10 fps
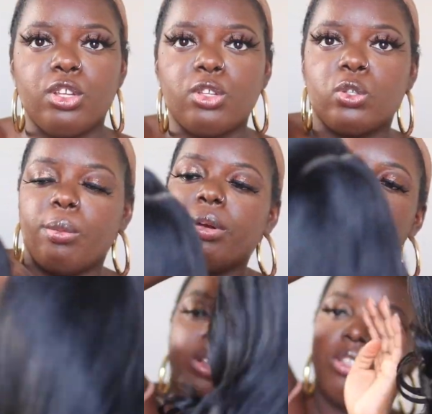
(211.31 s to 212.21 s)
y'all, so I'm
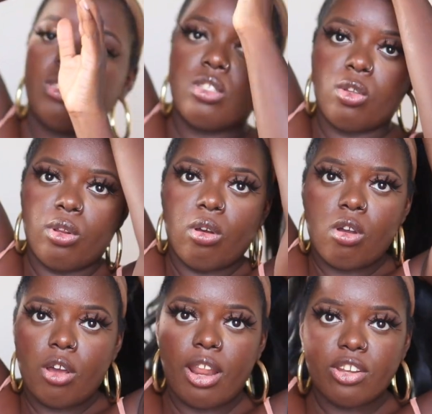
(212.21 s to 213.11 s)
gonna toss this unit
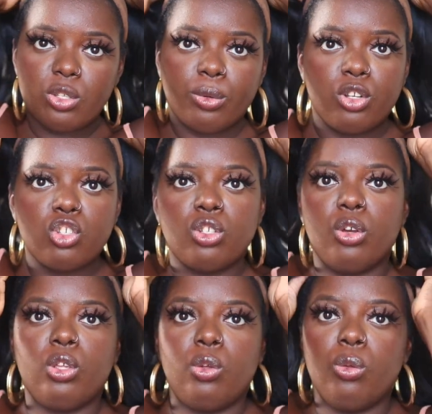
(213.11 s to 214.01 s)
on. I just wanna
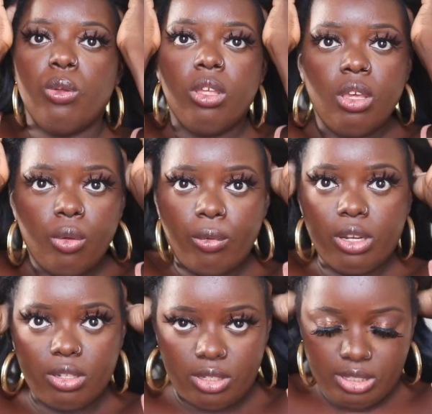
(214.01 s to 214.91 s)
show you what
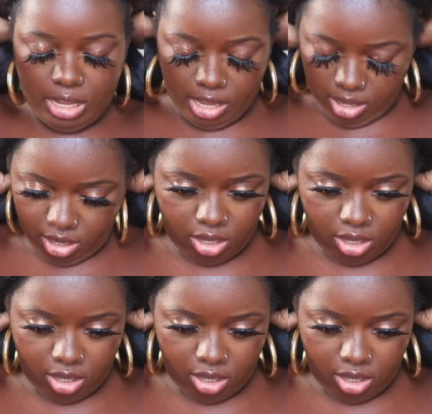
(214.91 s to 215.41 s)
it looks like